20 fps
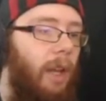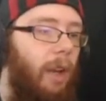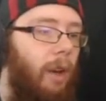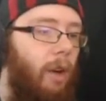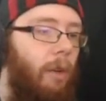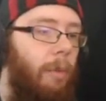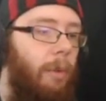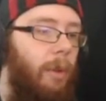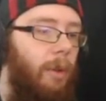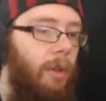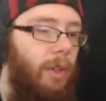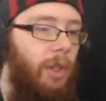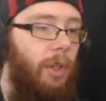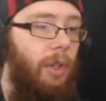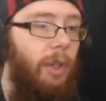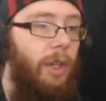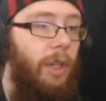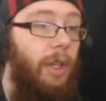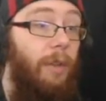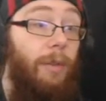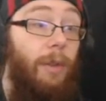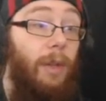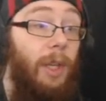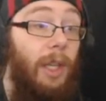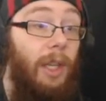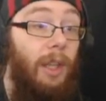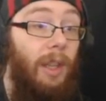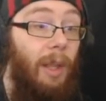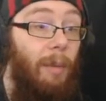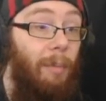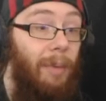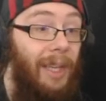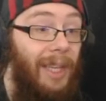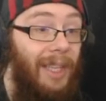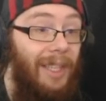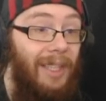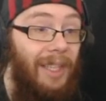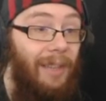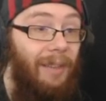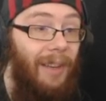hope you enjoyed. If you did, then
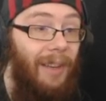please leave a